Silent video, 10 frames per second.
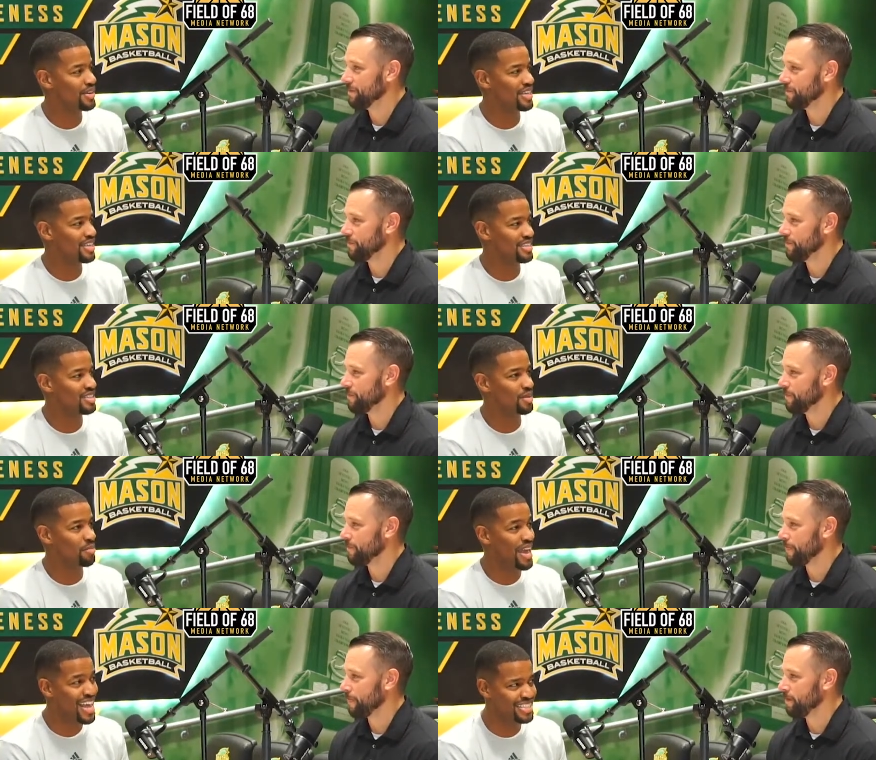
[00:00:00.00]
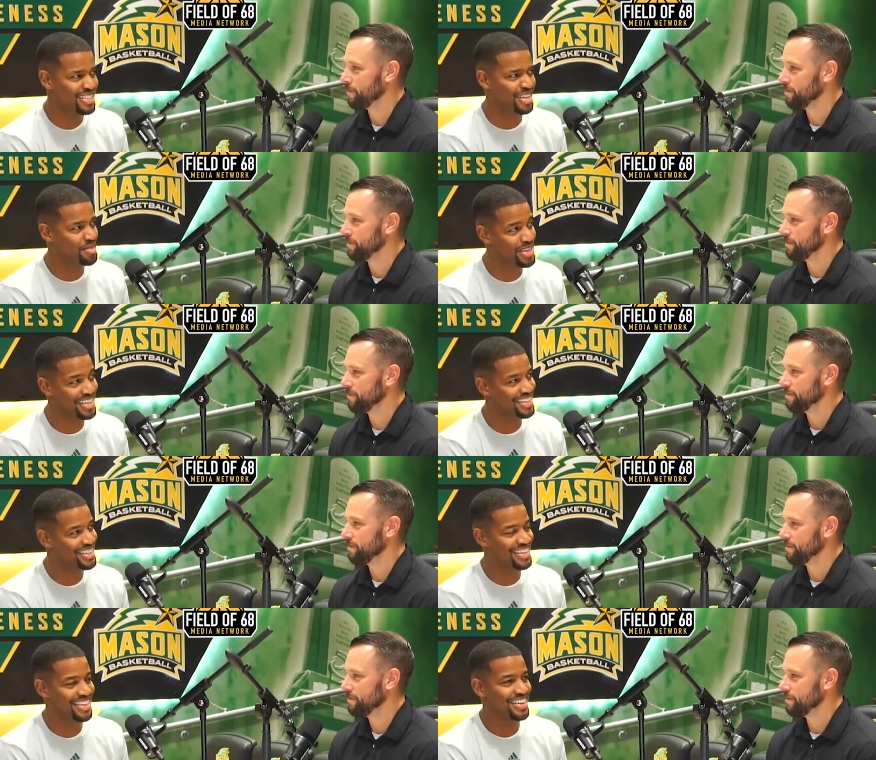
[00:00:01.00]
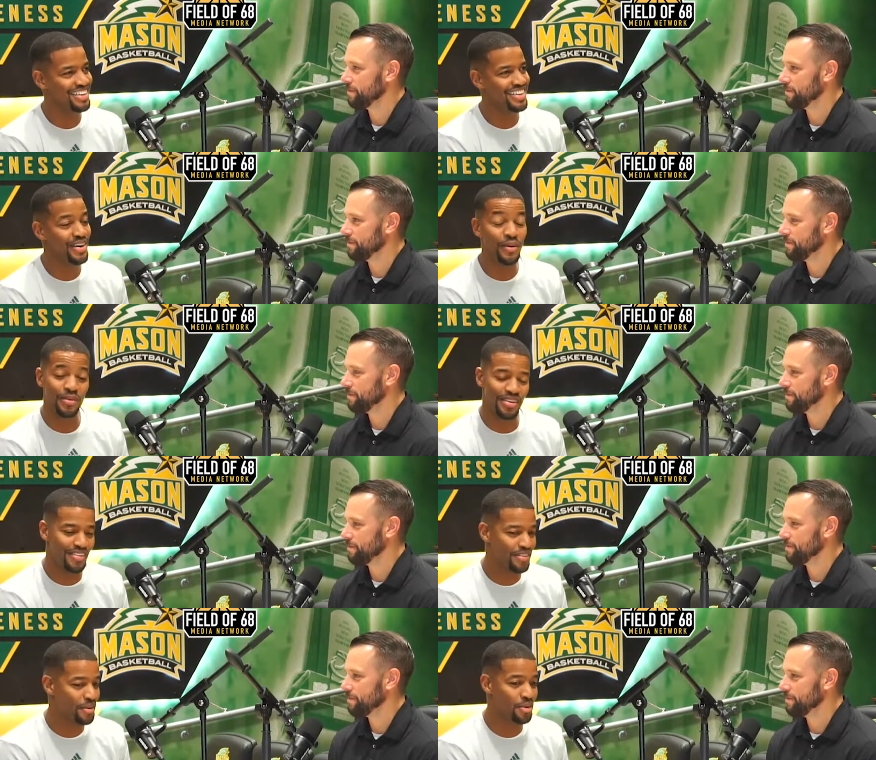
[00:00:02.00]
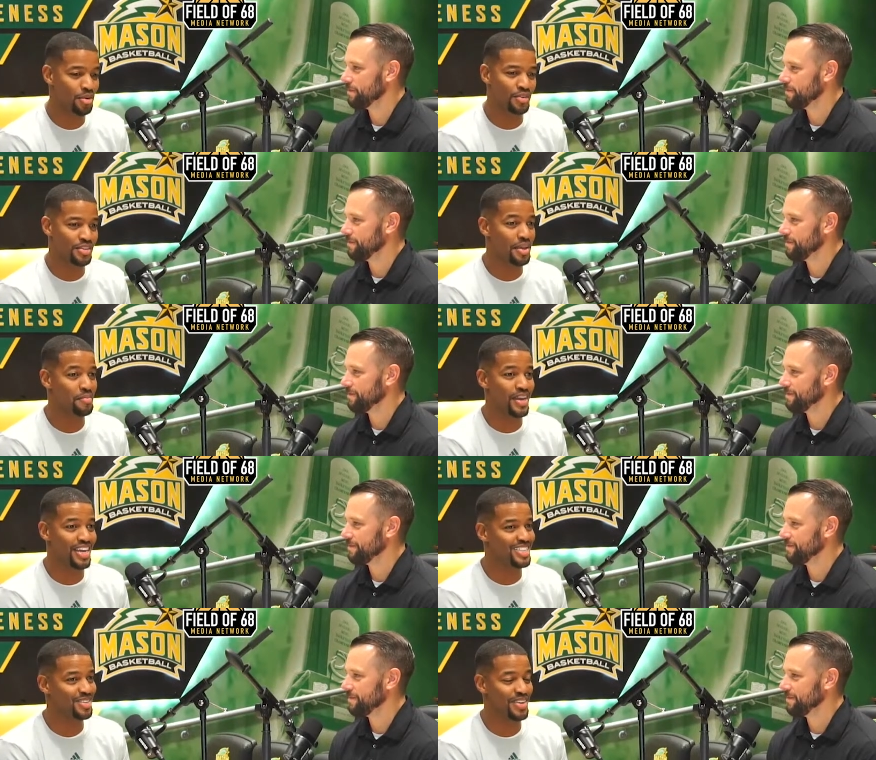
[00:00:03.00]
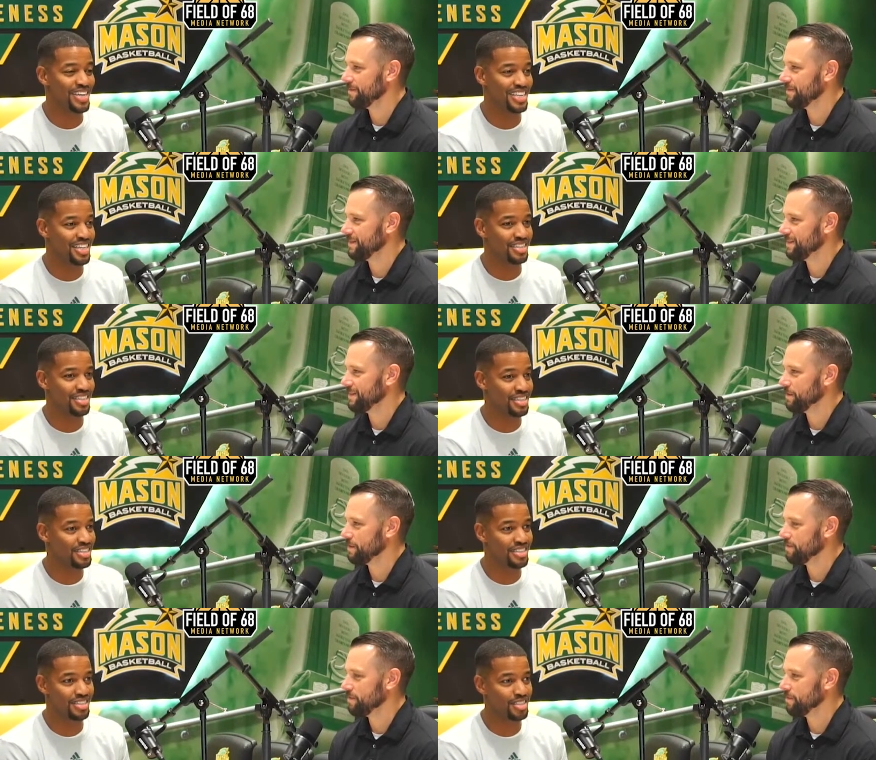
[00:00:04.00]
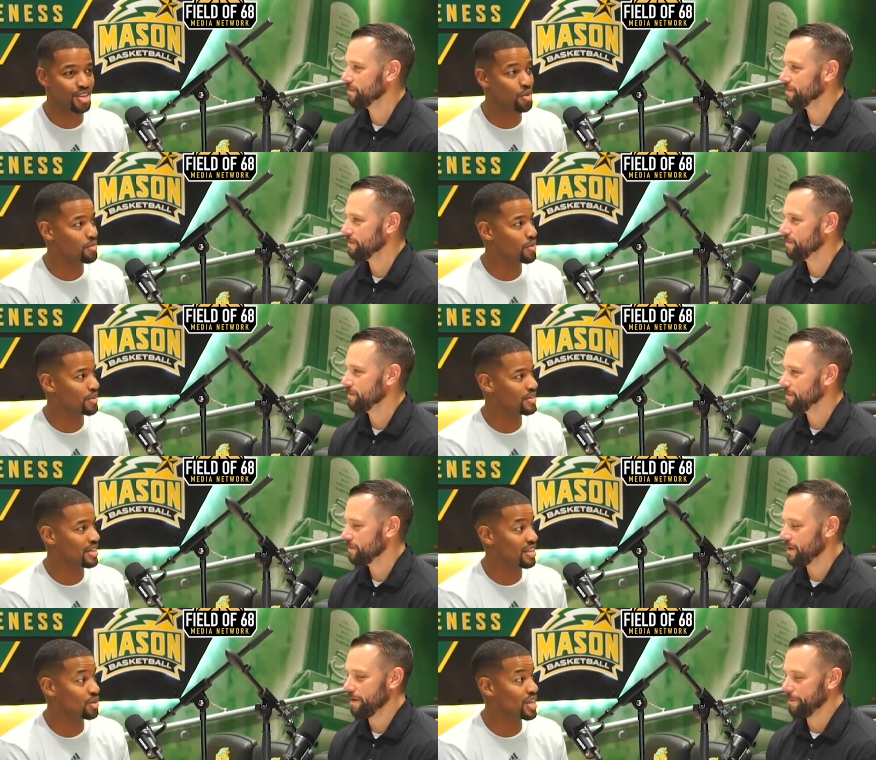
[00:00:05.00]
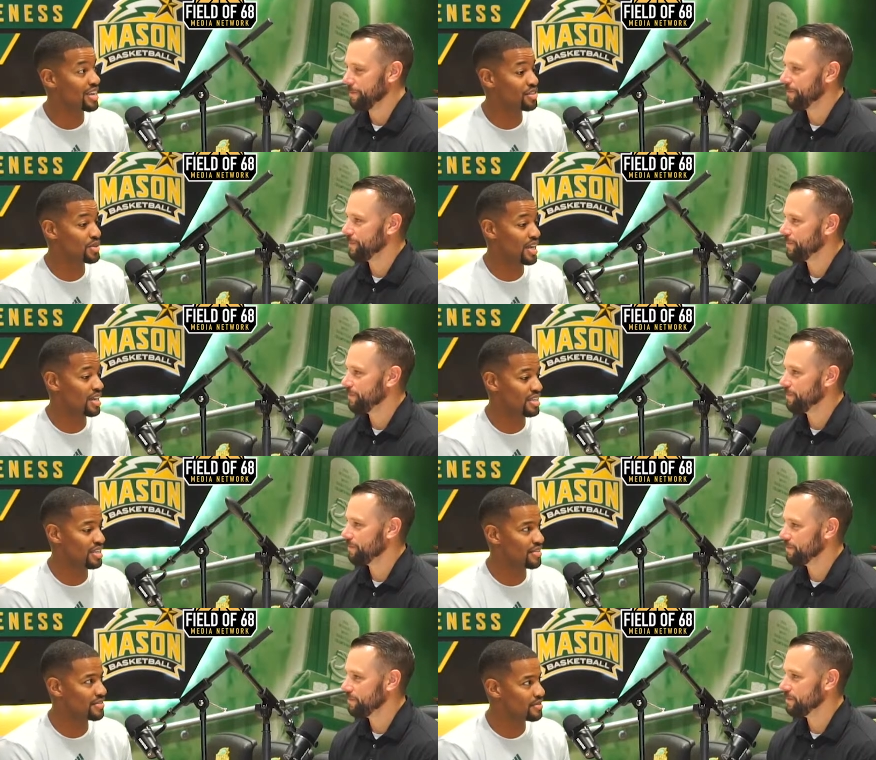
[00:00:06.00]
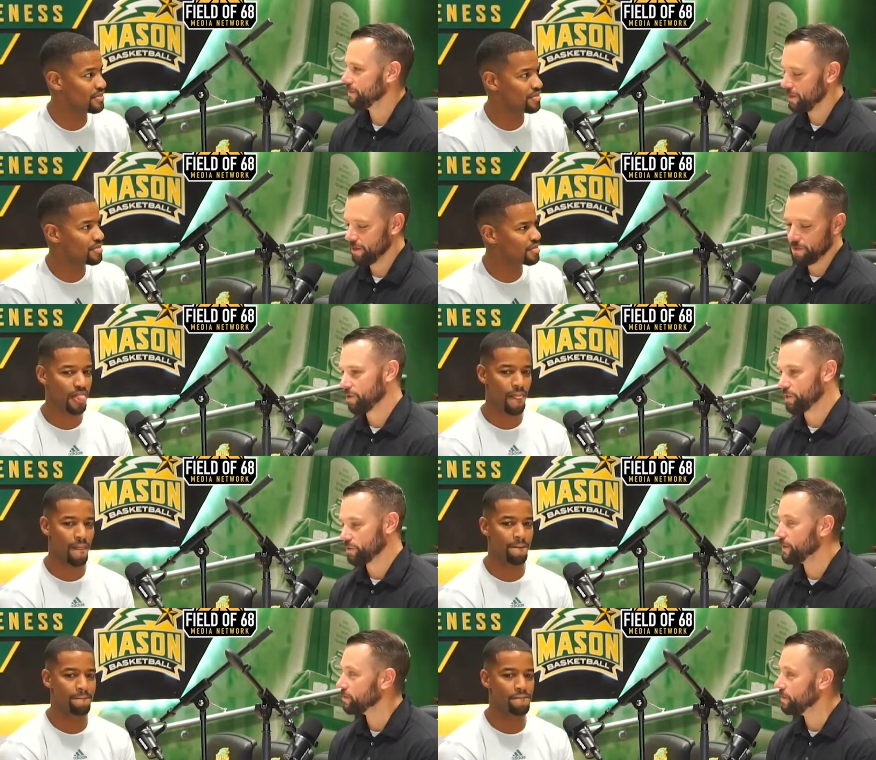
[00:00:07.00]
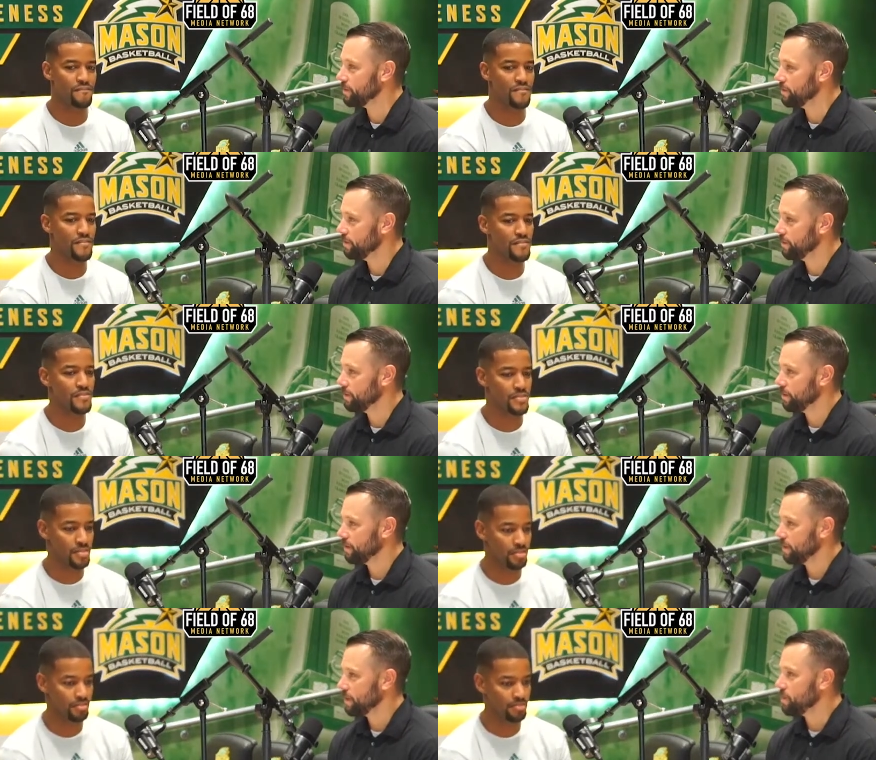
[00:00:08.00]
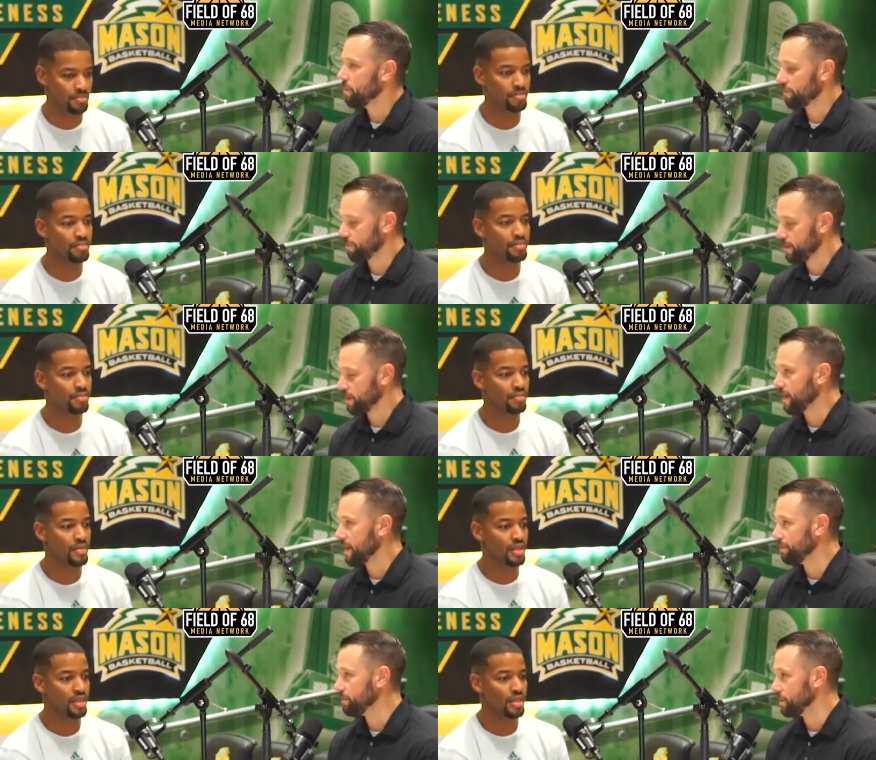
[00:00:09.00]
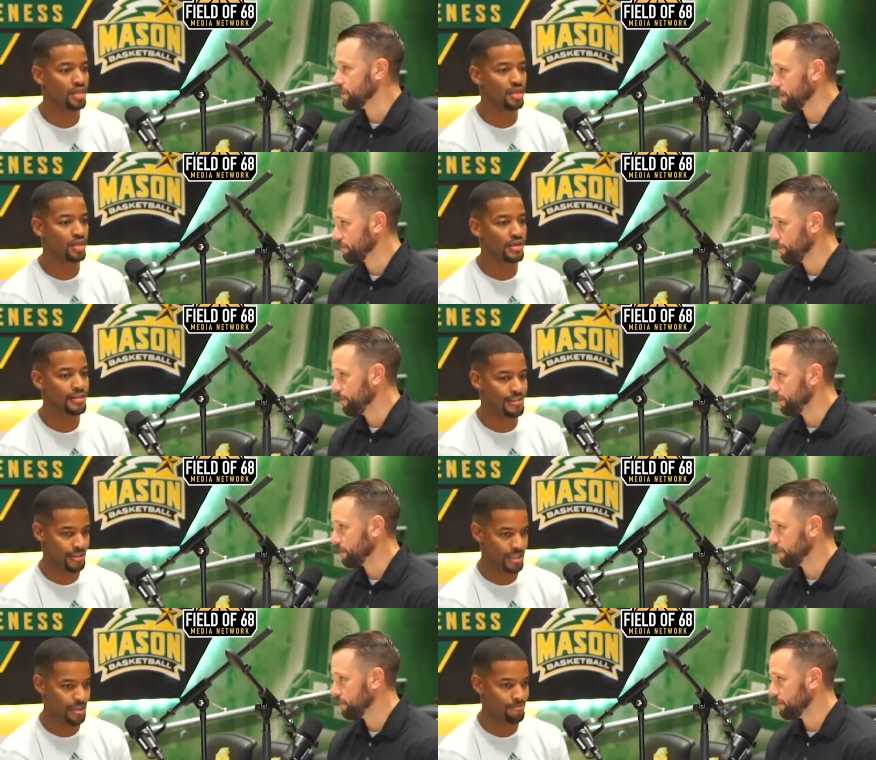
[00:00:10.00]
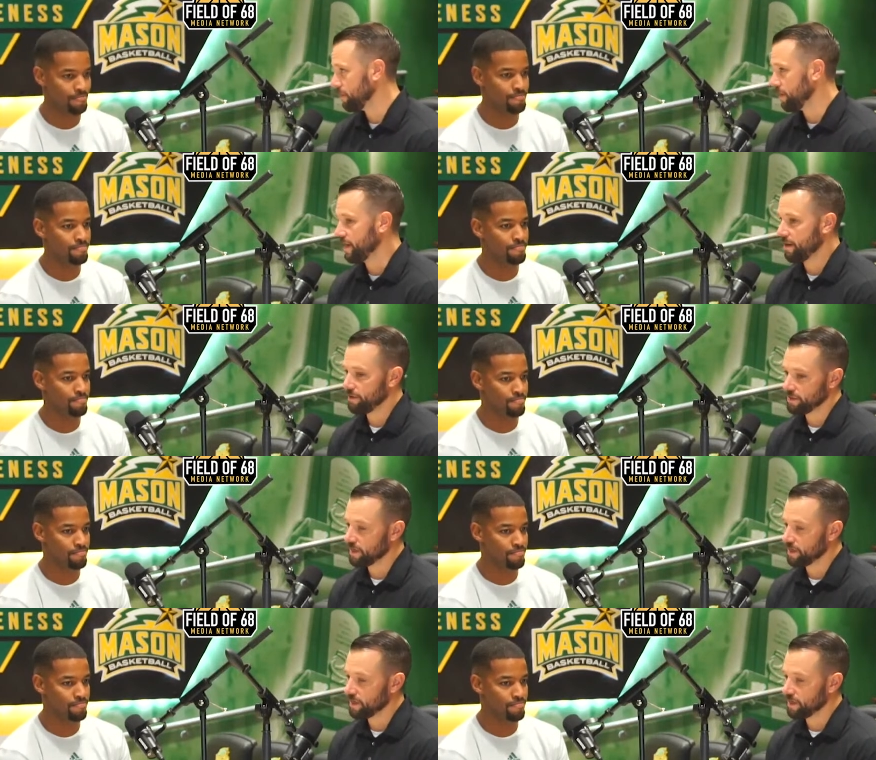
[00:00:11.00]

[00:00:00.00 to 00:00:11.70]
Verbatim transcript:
Speaker 1: and the passing, I mean, don't don't overstay passing, man. It is it is so important, and
Speaker 2: those guys do it at elite level. Yep. Khris Middleton, mm-hmm. he went from being a guy that was a second round pick, yeah, and now he's a